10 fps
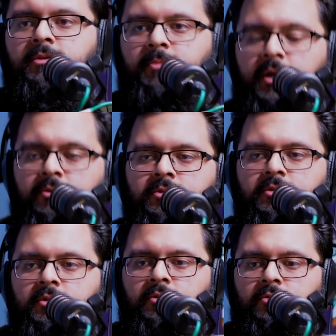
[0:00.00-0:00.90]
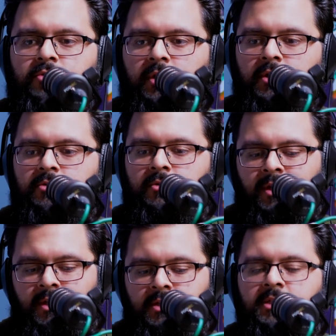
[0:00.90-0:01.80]
about, trying to,
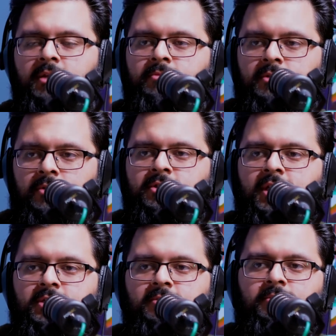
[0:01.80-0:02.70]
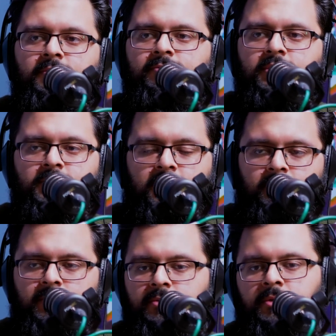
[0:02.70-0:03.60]
it seems ostensibly, for
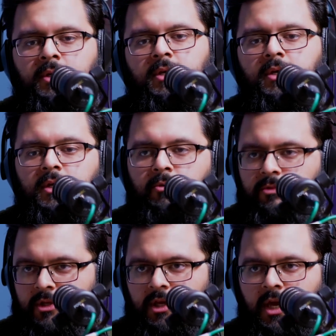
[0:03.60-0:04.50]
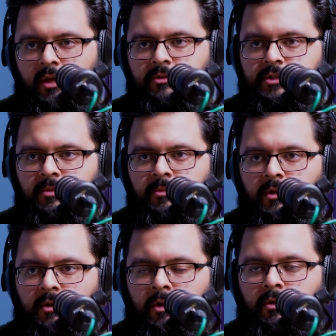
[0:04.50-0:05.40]
example, with the KL
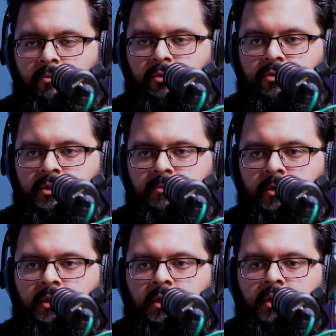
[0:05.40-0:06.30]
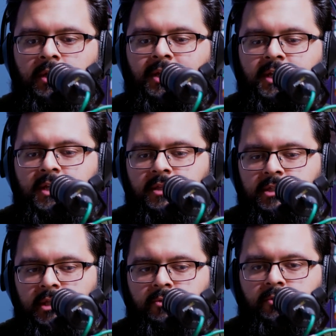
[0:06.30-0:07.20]
Summit, Kuala Lumpur Summit, that there
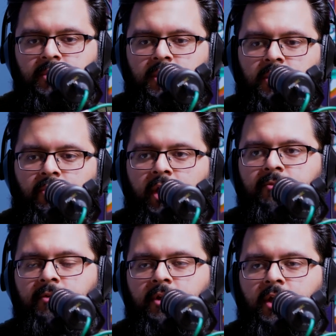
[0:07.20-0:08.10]
seems to be a rival